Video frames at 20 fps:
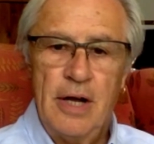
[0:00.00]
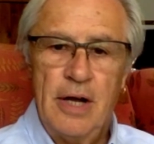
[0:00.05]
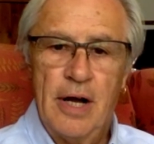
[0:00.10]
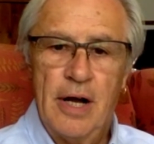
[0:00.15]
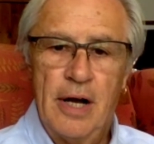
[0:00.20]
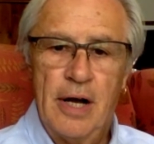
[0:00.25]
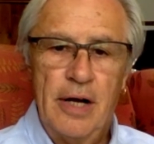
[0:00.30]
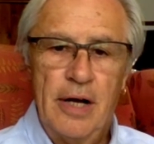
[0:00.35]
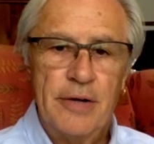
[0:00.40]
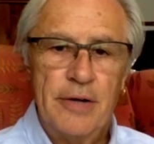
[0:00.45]

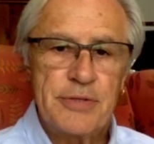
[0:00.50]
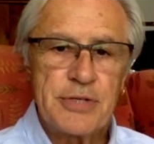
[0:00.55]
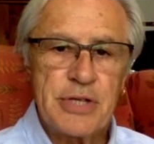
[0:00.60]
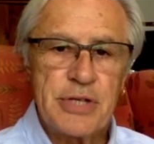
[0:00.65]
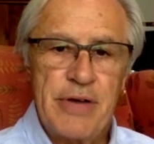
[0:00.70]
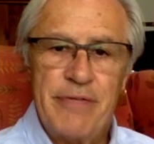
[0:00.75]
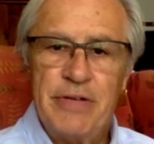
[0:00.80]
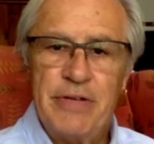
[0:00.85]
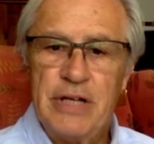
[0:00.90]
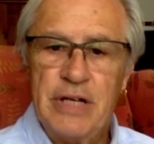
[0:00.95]
uh,
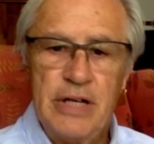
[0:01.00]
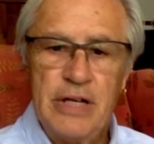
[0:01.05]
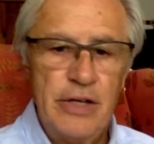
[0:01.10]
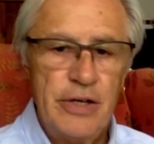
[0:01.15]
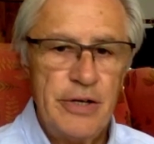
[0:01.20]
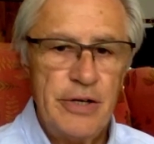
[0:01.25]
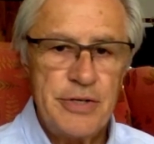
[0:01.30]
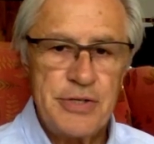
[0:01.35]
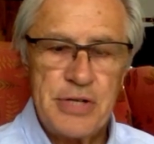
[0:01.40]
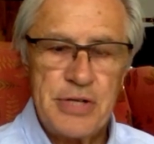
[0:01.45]
70
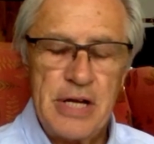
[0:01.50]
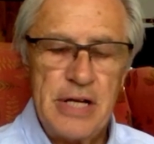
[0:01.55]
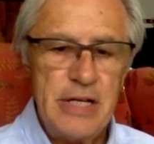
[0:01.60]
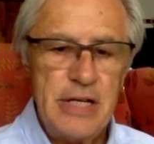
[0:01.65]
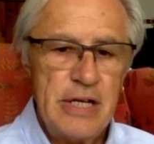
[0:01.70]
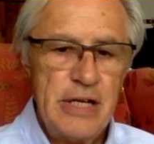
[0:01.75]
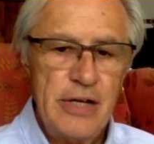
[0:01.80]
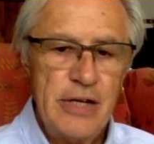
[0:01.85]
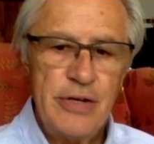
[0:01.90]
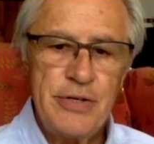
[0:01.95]
years,
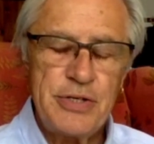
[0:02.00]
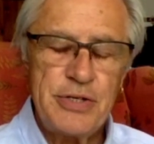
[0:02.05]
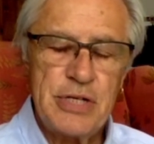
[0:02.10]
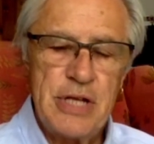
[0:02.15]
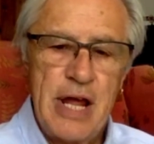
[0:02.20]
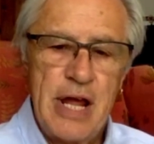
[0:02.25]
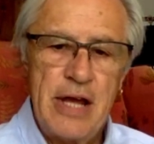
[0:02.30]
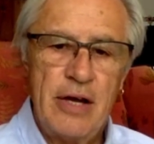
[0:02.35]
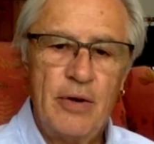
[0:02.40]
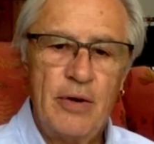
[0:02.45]
80 years
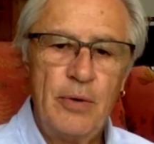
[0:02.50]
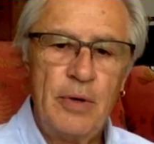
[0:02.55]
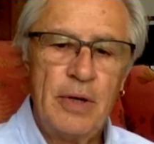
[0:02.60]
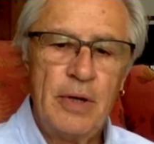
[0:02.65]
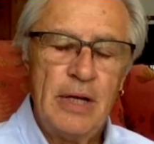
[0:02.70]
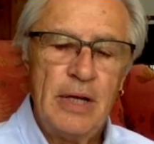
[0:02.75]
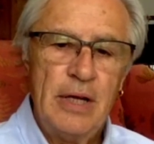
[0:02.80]
now.